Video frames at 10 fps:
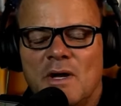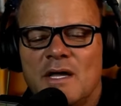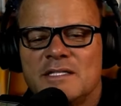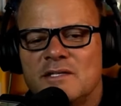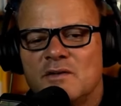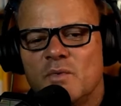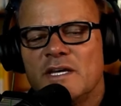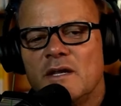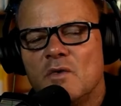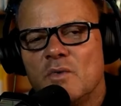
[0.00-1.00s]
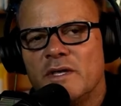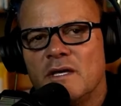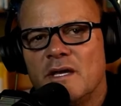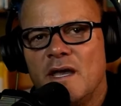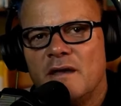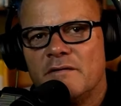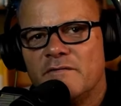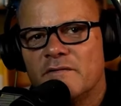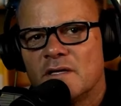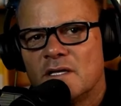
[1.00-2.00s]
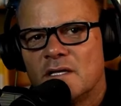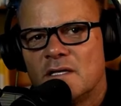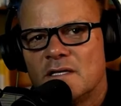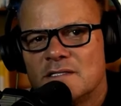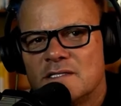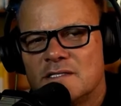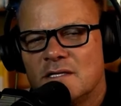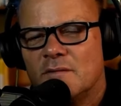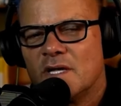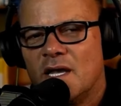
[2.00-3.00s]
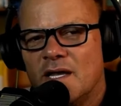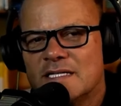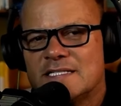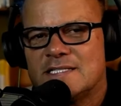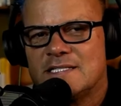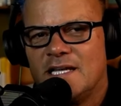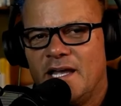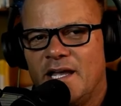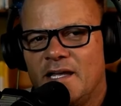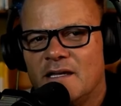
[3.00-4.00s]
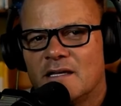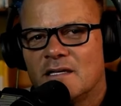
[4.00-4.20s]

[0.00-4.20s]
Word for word: until we know we have some kind of say